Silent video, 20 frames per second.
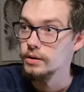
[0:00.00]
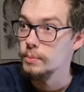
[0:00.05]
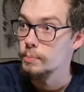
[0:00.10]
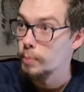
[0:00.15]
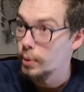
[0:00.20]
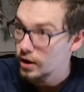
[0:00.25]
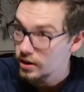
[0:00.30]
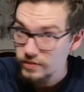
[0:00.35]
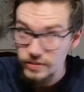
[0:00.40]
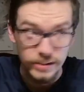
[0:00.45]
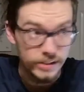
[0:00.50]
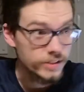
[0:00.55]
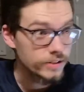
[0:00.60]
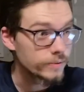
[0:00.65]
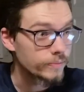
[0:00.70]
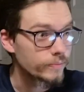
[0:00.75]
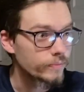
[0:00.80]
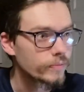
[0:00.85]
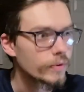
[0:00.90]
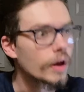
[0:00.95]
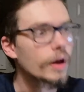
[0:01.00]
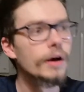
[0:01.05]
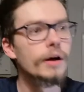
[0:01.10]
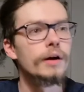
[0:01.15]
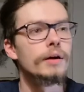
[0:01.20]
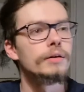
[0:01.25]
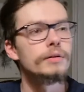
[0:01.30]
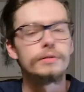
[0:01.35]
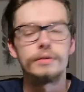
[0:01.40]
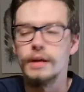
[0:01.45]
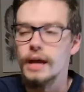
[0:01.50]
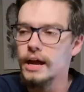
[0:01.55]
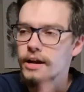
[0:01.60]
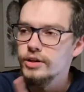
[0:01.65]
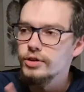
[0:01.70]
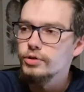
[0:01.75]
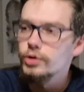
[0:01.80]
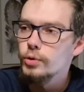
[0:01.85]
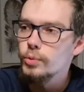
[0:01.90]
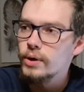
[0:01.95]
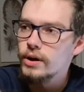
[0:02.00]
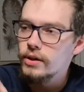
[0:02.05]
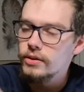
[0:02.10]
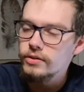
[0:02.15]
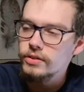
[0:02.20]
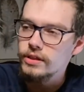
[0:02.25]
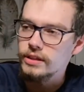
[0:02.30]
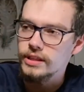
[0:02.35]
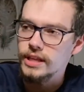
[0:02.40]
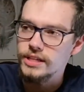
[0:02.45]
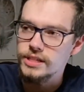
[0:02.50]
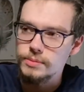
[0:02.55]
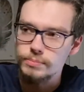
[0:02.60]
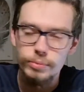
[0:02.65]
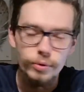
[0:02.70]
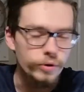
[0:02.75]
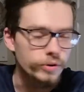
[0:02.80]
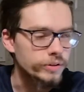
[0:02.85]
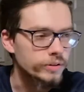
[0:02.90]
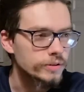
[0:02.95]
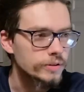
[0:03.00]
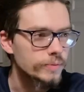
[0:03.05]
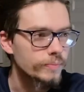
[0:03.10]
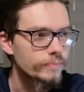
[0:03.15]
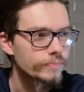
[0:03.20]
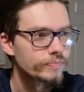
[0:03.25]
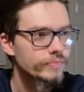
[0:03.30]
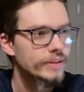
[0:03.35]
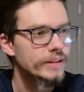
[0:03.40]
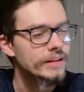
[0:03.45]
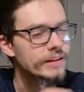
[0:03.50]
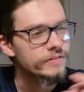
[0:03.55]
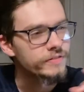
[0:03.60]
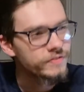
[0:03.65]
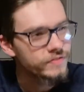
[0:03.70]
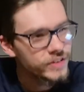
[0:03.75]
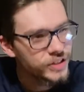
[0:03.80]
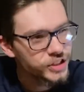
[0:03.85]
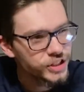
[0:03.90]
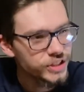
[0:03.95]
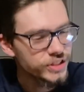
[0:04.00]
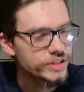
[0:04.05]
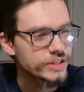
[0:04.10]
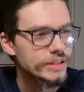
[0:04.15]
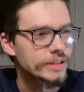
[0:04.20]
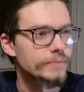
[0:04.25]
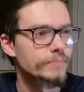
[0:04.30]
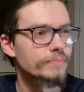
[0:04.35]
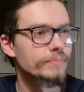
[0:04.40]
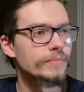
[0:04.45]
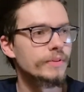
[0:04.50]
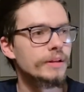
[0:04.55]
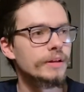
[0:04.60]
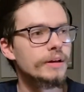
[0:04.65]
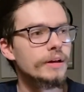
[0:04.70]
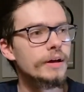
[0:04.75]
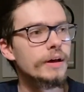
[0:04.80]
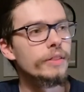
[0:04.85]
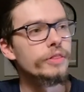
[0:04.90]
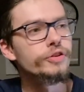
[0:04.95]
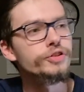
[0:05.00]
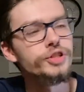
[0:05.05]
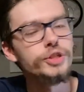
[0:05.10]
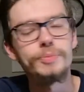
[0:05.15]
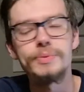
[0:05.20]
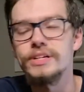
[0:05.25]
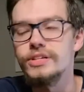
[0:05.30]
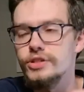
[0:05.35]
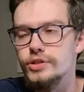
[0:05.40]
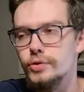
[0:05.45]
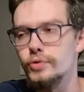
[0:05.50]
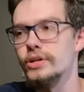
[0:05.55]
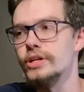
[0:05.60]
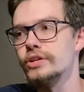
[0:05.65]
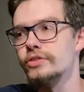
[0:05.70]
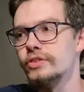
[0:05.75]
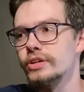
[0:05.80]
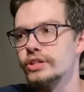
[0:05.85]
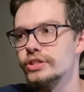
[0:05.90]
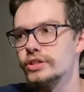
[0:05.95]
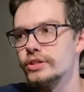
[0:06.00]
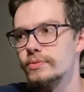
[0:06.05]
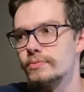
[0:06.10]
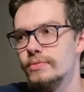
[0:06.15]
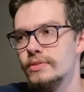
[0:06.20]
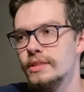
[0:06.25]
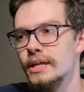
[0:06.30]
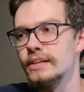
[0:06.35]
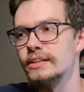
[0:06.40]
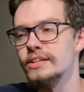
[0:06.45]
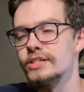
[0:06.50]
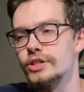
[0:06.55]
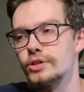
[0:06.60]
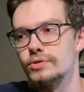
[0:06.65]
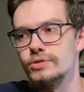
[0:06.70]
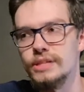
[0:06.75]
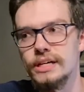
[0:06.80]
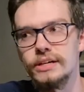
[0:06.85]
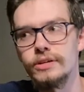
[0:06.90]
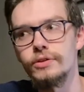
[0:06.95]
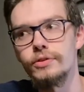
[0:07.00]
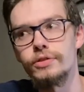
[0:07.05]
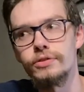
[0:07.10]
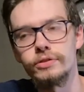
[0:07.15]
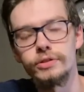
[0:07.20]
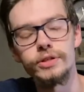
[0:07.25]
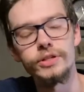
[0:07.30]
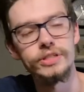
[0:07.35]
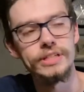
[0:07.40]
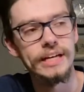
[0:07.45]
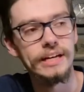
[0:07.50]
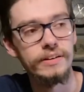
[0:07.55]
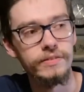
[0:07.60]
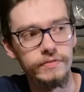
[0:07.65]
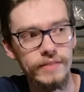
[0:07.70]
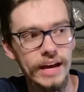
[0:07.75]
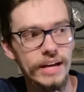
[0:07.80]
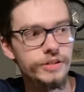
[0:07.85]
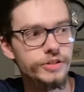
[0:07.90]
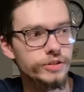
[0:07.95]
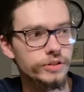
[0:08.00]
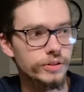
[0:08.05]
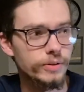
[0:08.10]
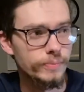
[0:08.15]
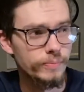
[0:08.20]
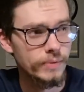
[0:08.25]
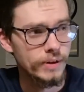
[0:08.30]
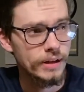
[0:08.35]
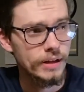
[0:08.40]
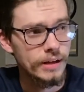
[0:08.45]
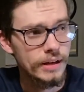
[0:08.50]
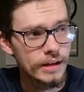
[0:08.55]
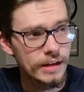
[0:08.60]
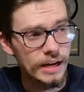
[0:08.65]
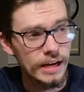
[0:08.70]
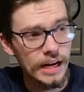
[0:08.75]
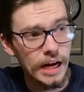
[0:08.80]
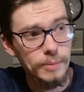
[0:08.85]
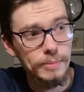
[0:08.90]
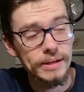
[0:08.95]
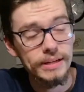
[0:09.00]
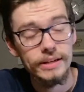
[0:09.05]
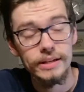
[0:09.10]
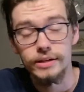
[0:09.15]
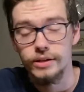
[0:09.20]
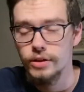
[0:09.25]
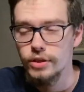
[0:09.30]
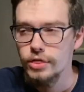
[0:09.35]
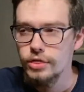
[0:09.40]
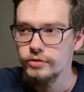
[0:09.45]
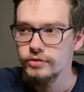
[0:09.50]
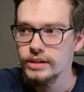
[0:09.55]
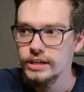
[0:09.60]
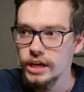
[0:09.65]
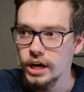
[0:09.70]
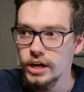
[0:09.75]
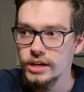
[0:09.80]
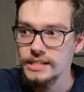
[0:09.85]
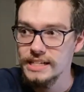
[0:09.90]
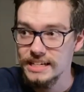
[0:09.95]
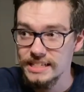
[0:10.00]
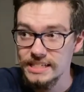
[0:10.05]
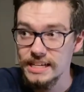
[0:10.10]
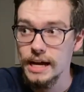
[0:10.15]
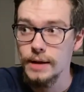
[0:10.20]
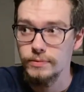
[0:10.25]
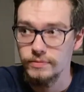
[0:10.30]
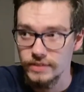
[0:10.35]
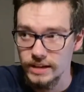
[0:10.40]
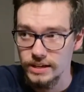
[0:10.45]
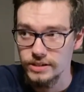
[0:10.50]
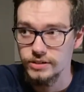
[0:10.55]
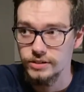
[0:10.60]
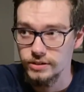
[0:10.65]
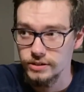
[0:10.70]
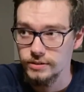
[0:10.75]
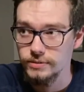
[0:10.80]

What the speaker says: Perfect. And you know one other thing that's important. Efficiency. There should be a Saurian creature that lets you cycle through your deck faster. And I mean like 3 cards at a time faster.